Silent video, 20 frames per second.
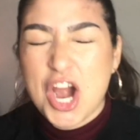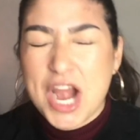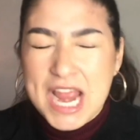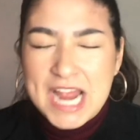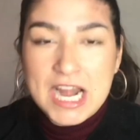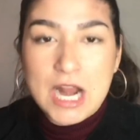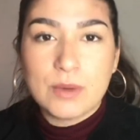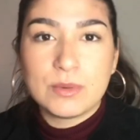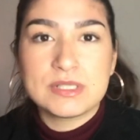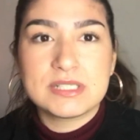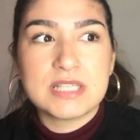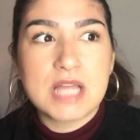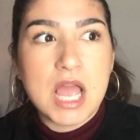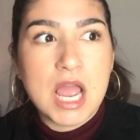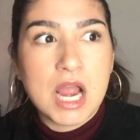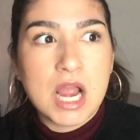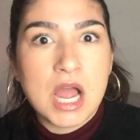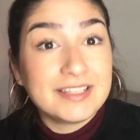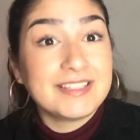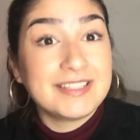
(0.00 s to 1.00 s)
And I was
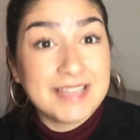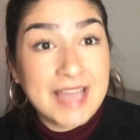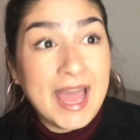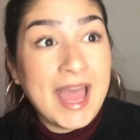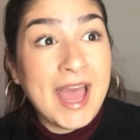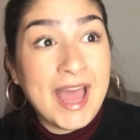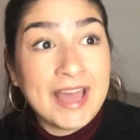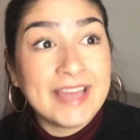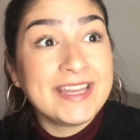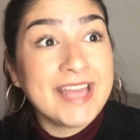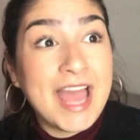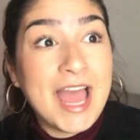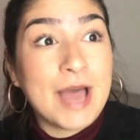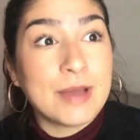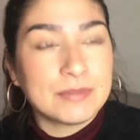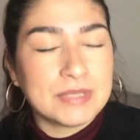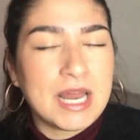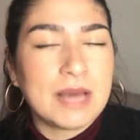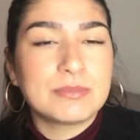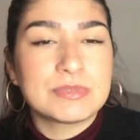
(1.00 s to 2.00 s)
like, yeah, I
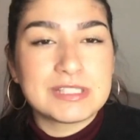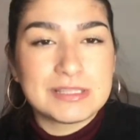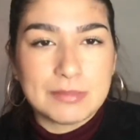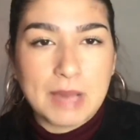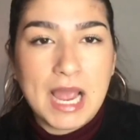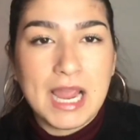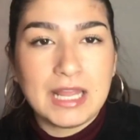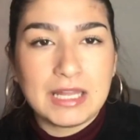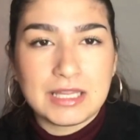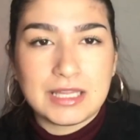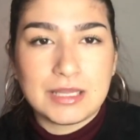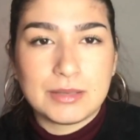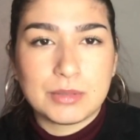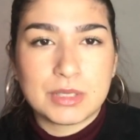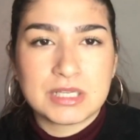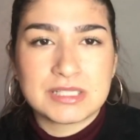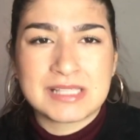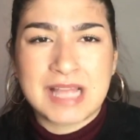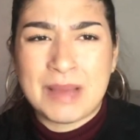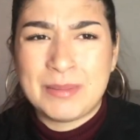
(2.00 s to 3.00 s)
am. And I'm smiling
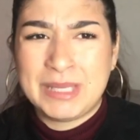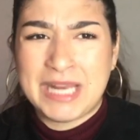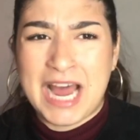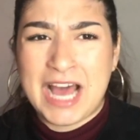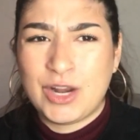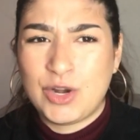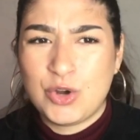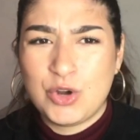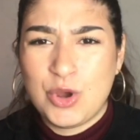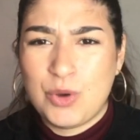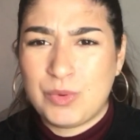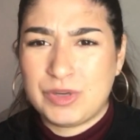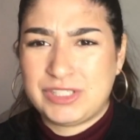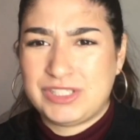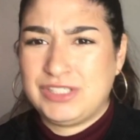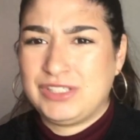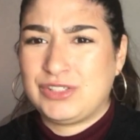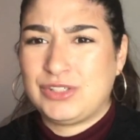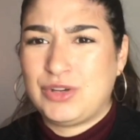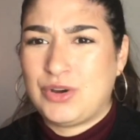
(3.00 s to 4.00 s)
because, I mean, I don't know where
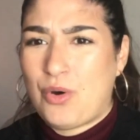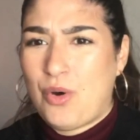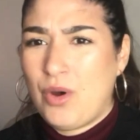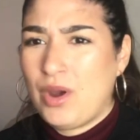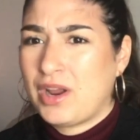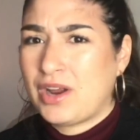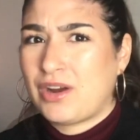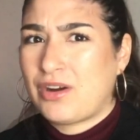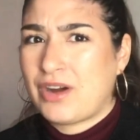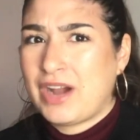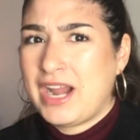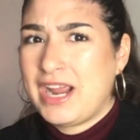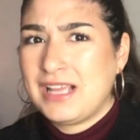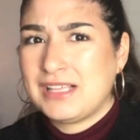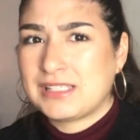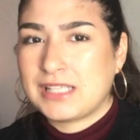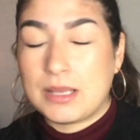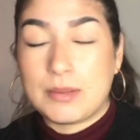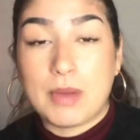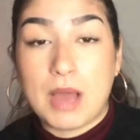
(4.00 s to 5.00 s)
she's going
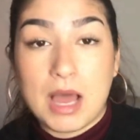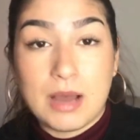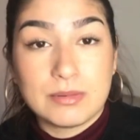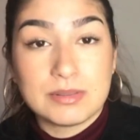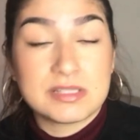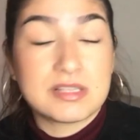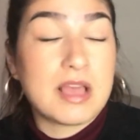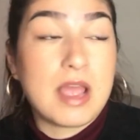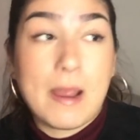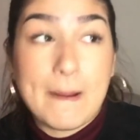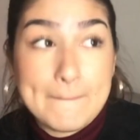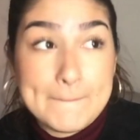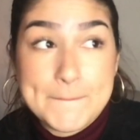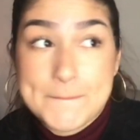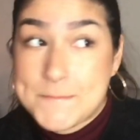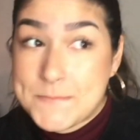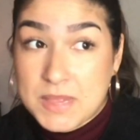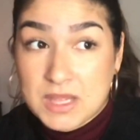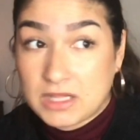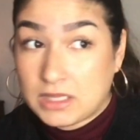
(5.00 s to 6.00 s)
crazy, but I was like,
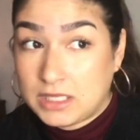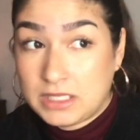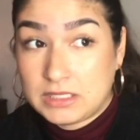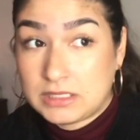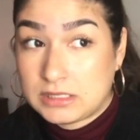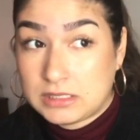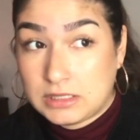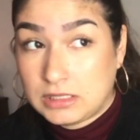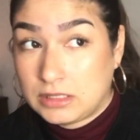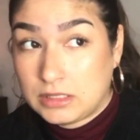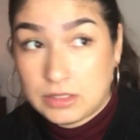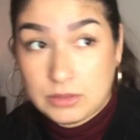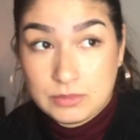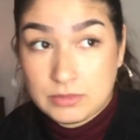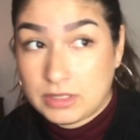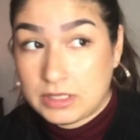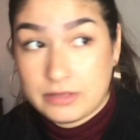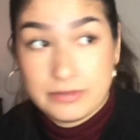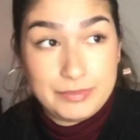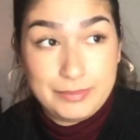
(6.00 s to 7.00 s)
let's, you know,
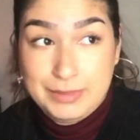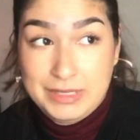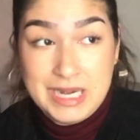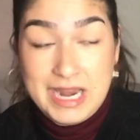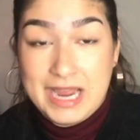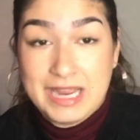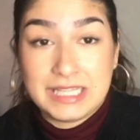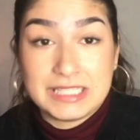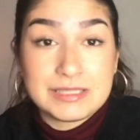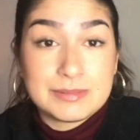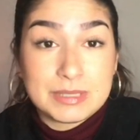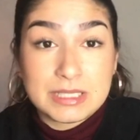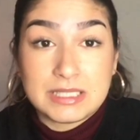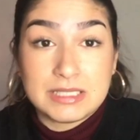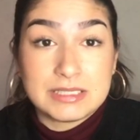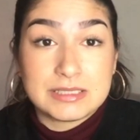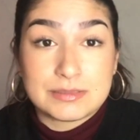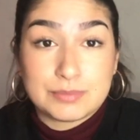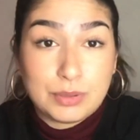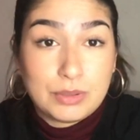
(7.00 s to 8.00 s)
whatever, be nice
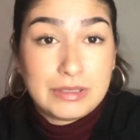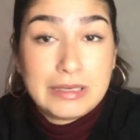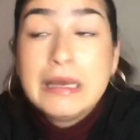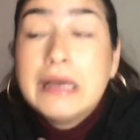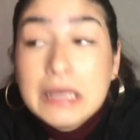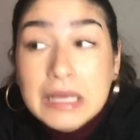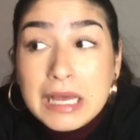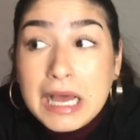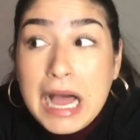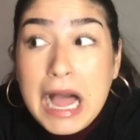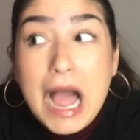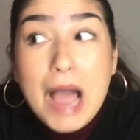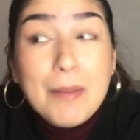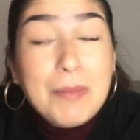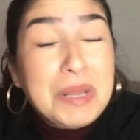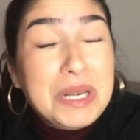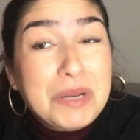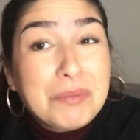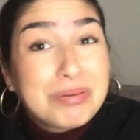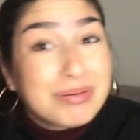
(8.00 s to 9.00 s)
because
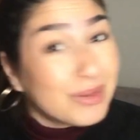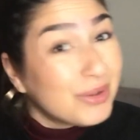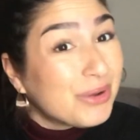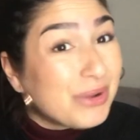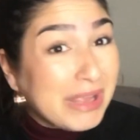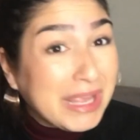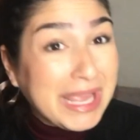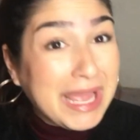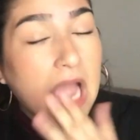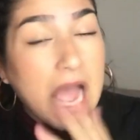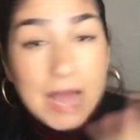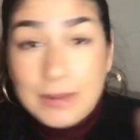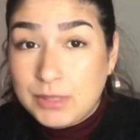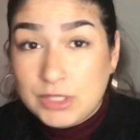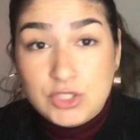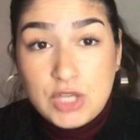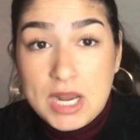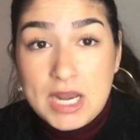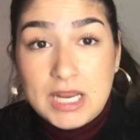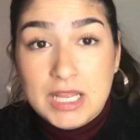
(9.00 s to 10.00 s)
I'm an employee. I'm
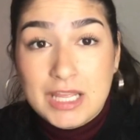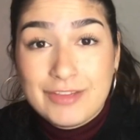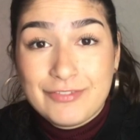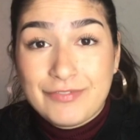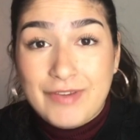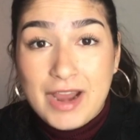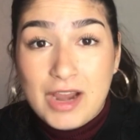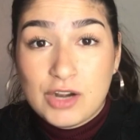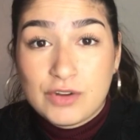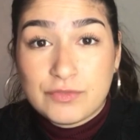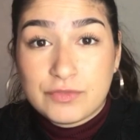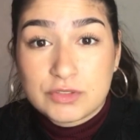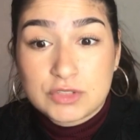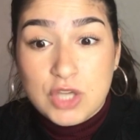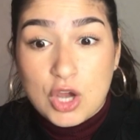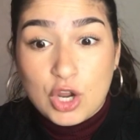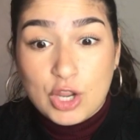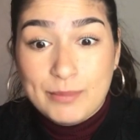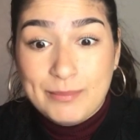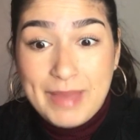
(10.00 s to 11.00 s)
not trying to get fired for
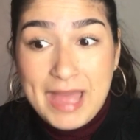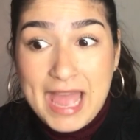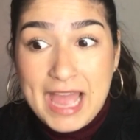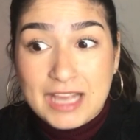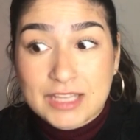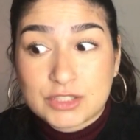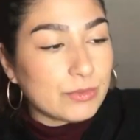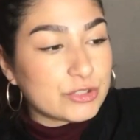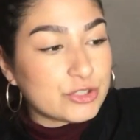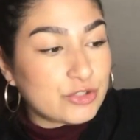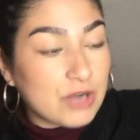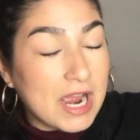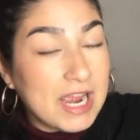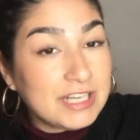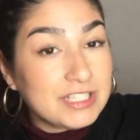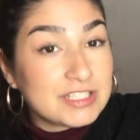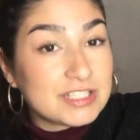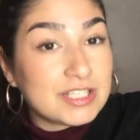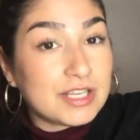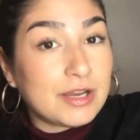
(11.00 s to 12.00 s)
talking back. I was
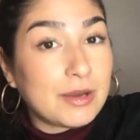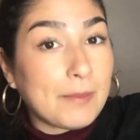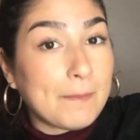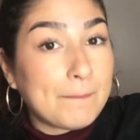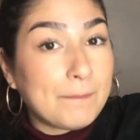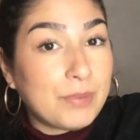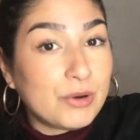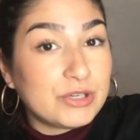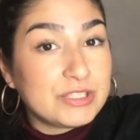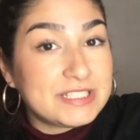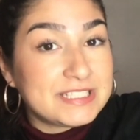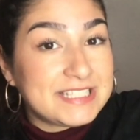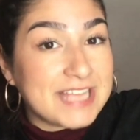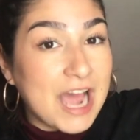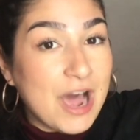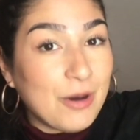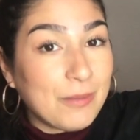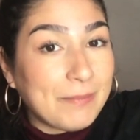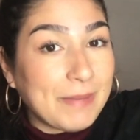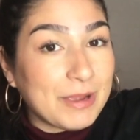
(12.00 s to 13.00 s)
trying to push
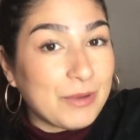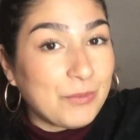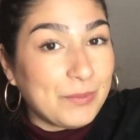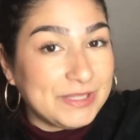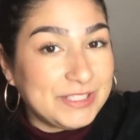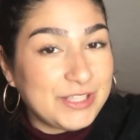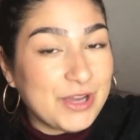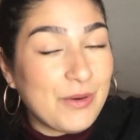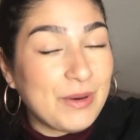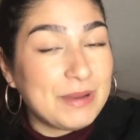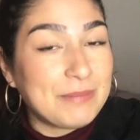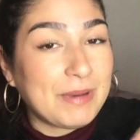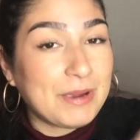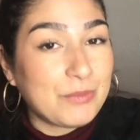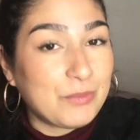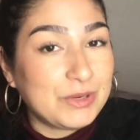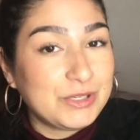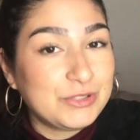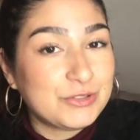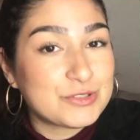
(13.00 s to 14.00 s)
down my window and my
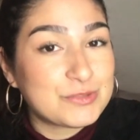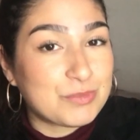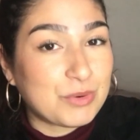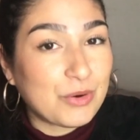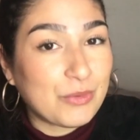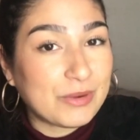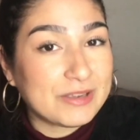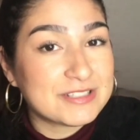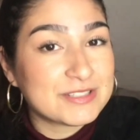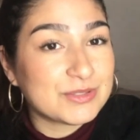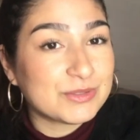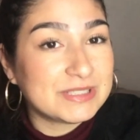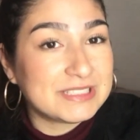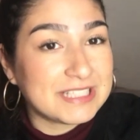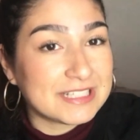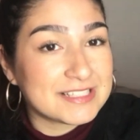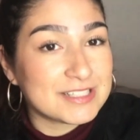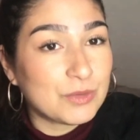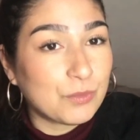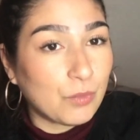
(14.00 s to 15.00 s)
window's broken so it
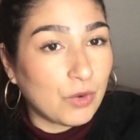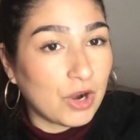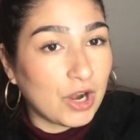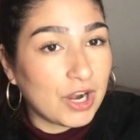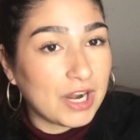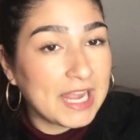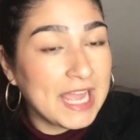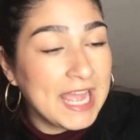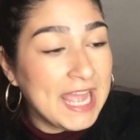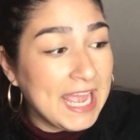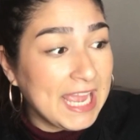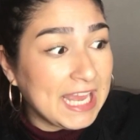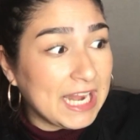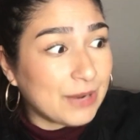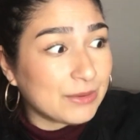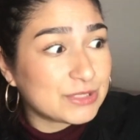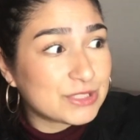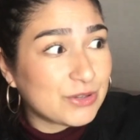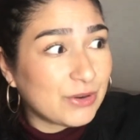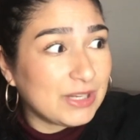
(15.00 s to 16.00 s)
doesn't work. And
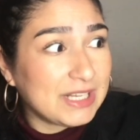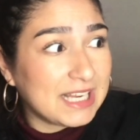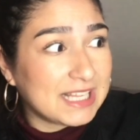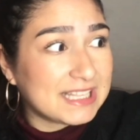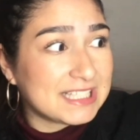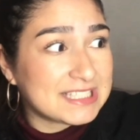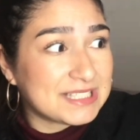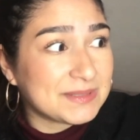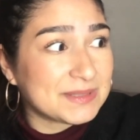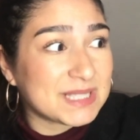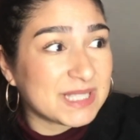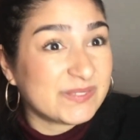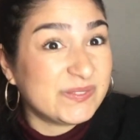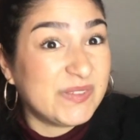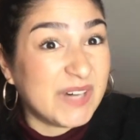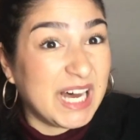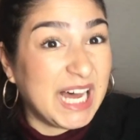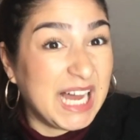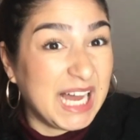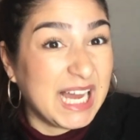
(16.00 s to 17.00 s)
I was going like this. I was like,
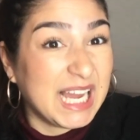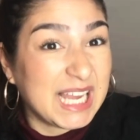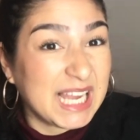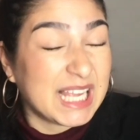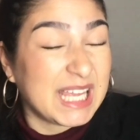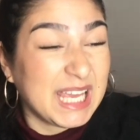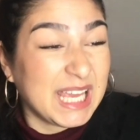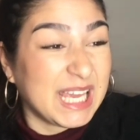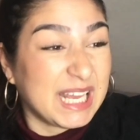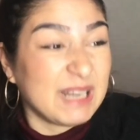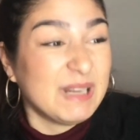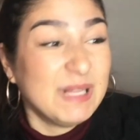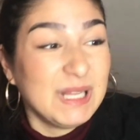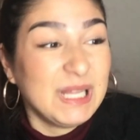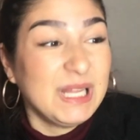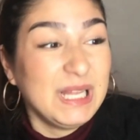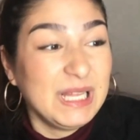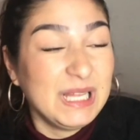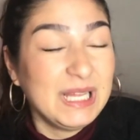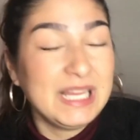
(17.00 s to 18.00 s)
fuck, I can't.
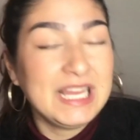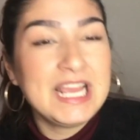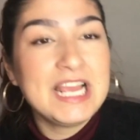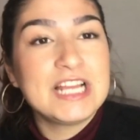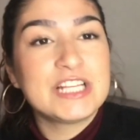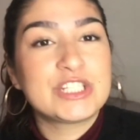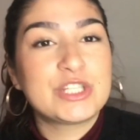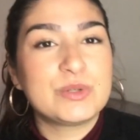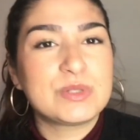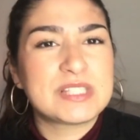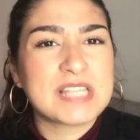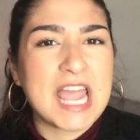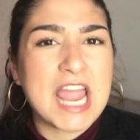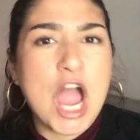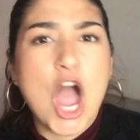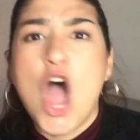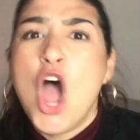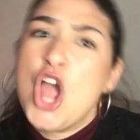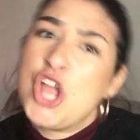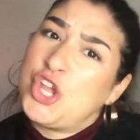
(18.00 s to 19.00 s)
Uh. She was
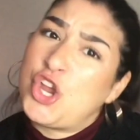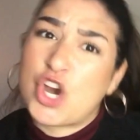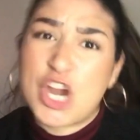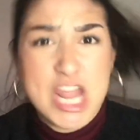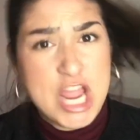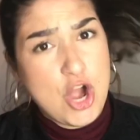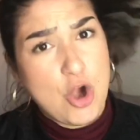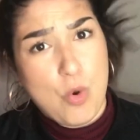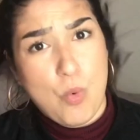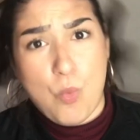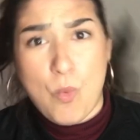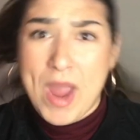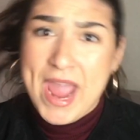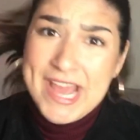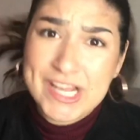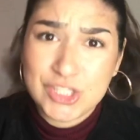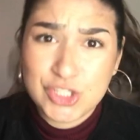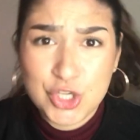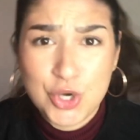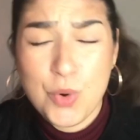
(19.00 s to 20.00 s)
like, you're here way
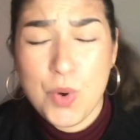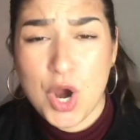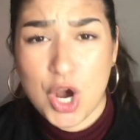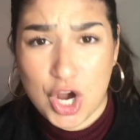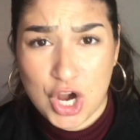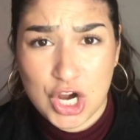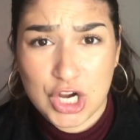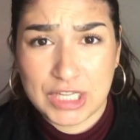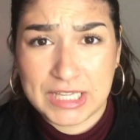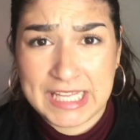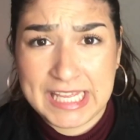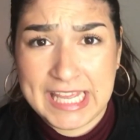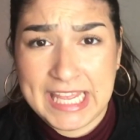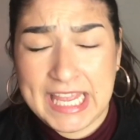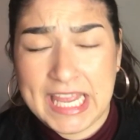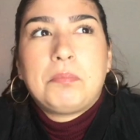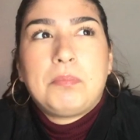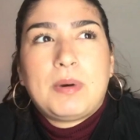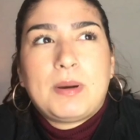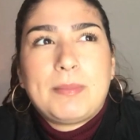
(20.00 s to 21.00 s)
too
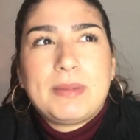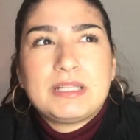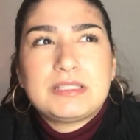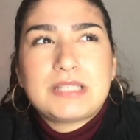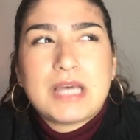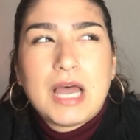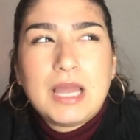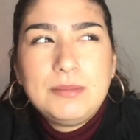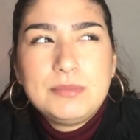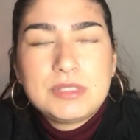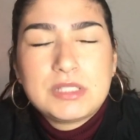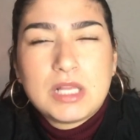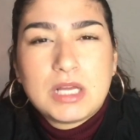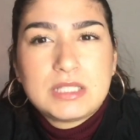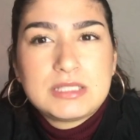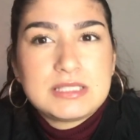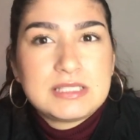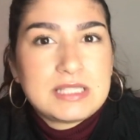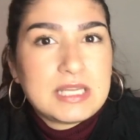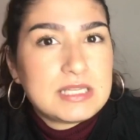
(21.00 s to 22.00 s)
early. But my time
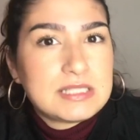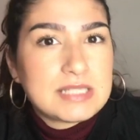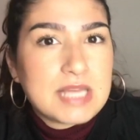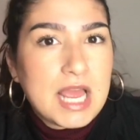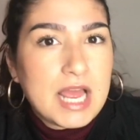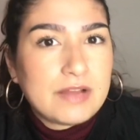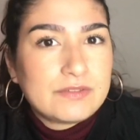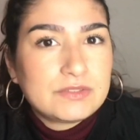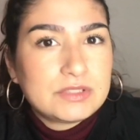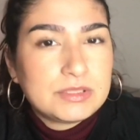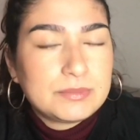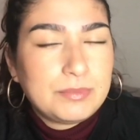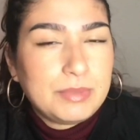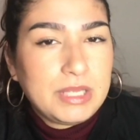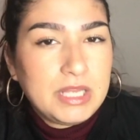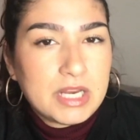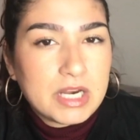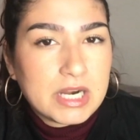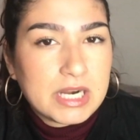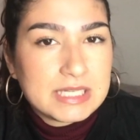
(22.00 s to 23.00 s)
slot says I have to be
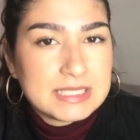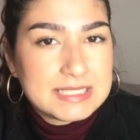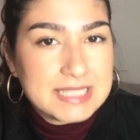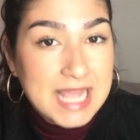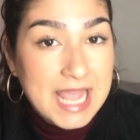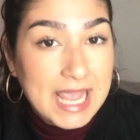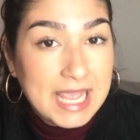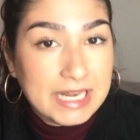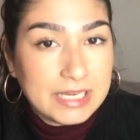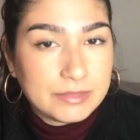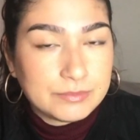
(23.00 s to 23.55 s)
here at ten.